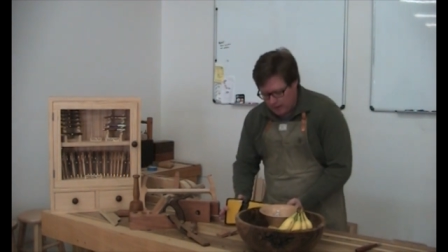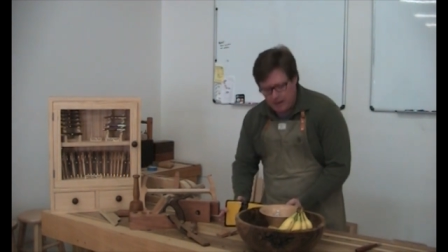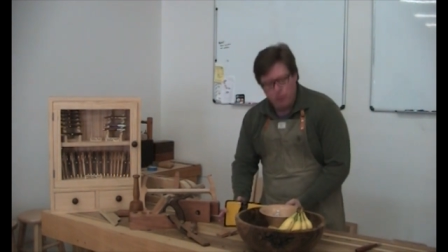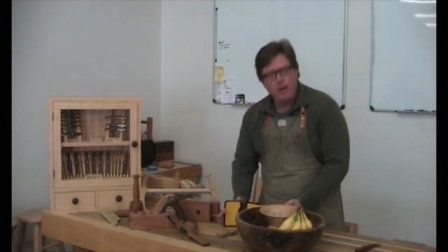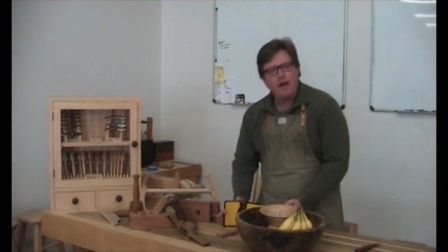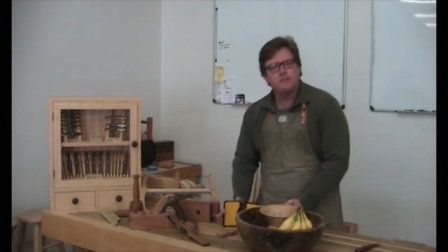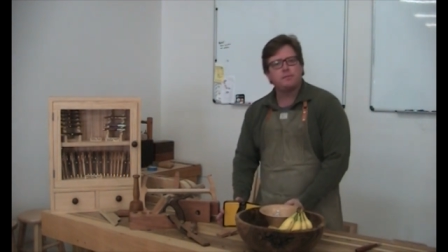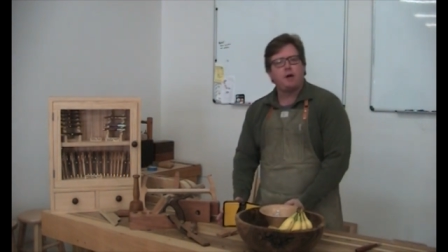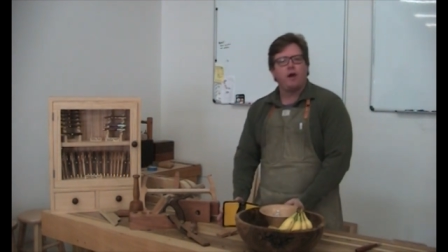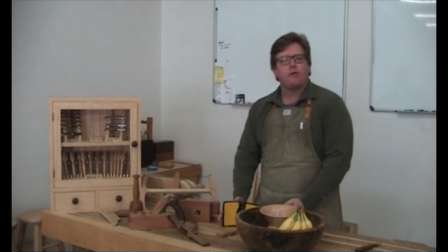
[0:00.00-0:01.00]
and we have
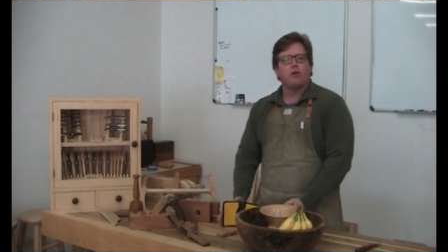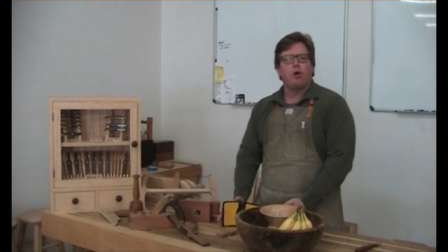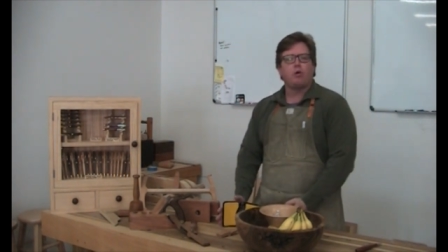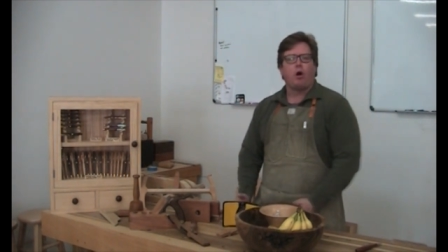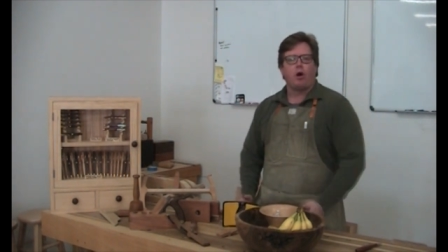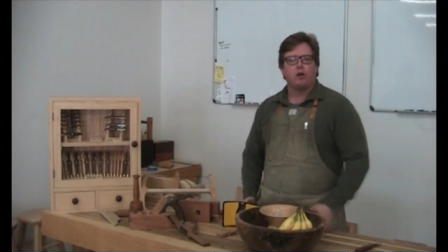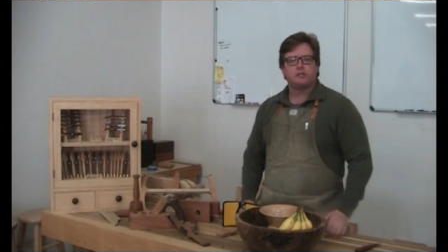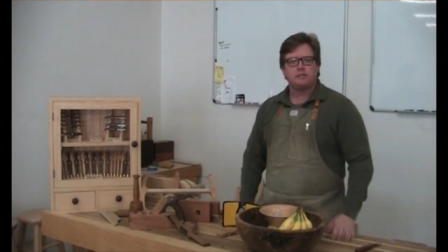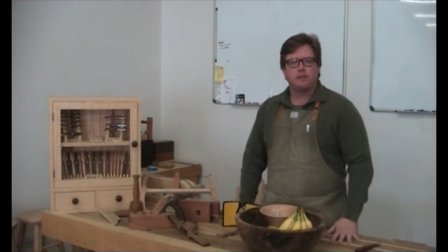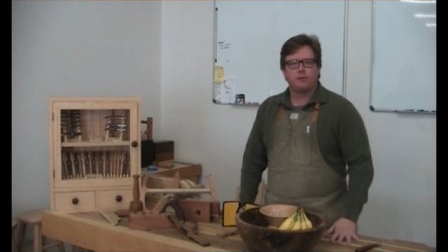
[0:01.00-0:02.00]
some other local
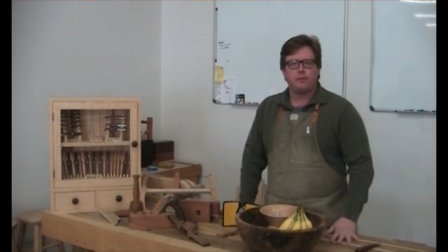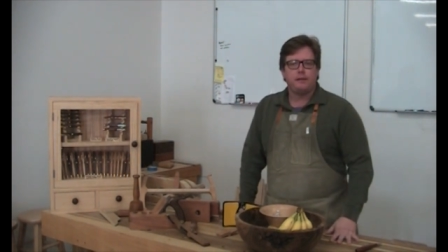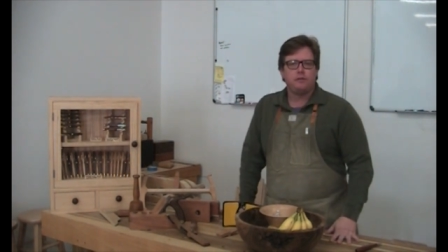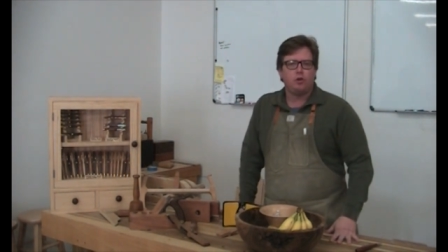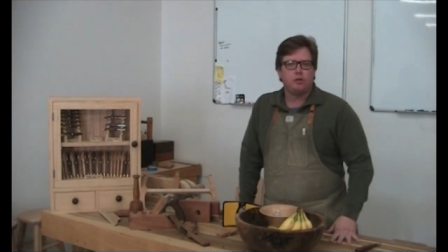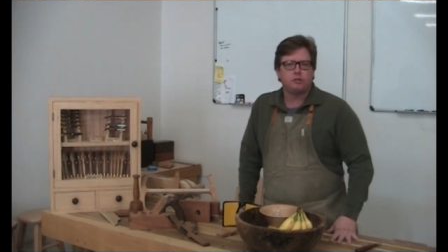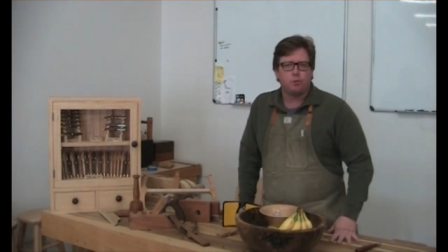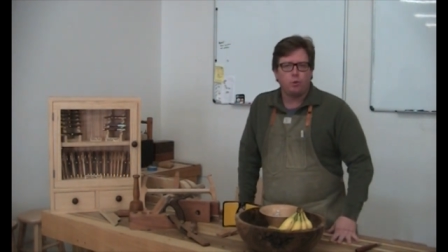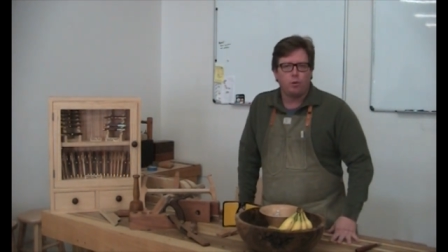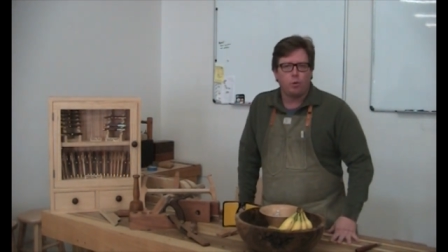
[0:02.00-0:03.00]
artisans that will be doing
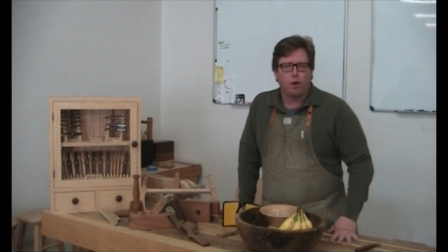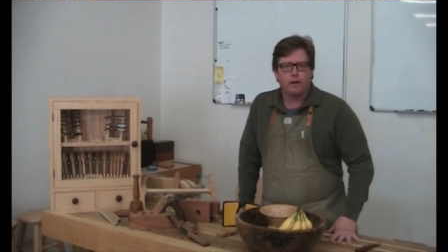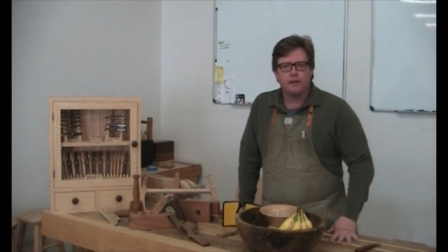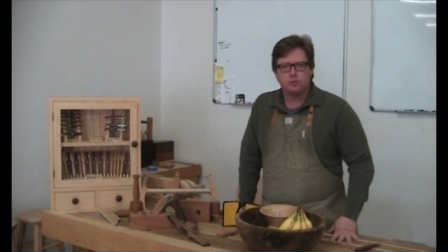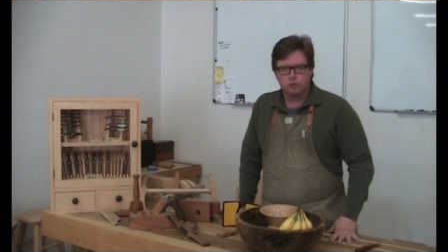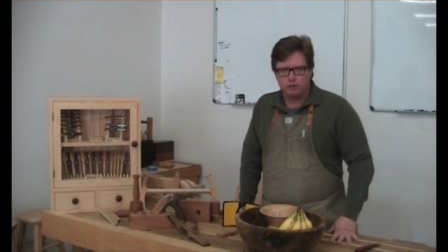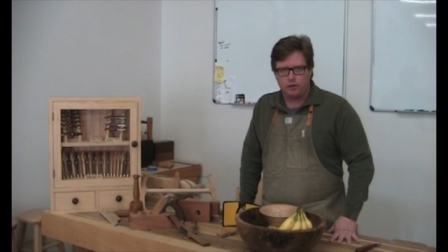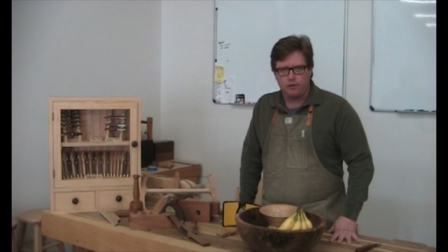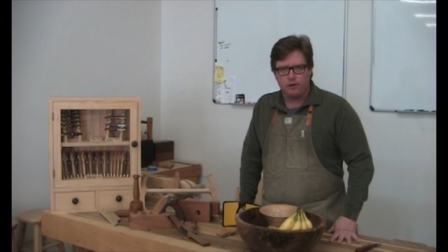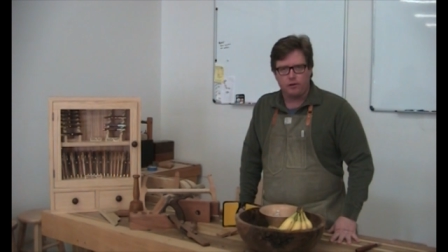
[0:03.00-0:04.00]
some woodworking to
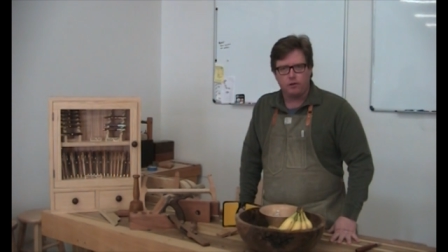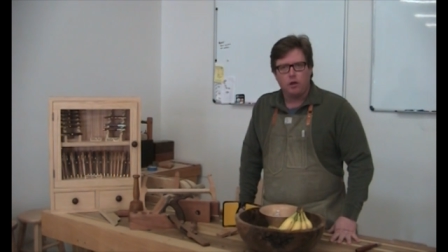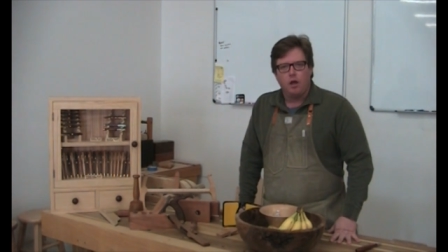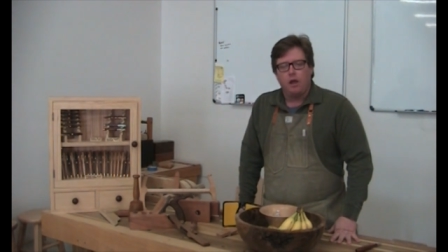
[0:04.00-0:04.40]
sell here.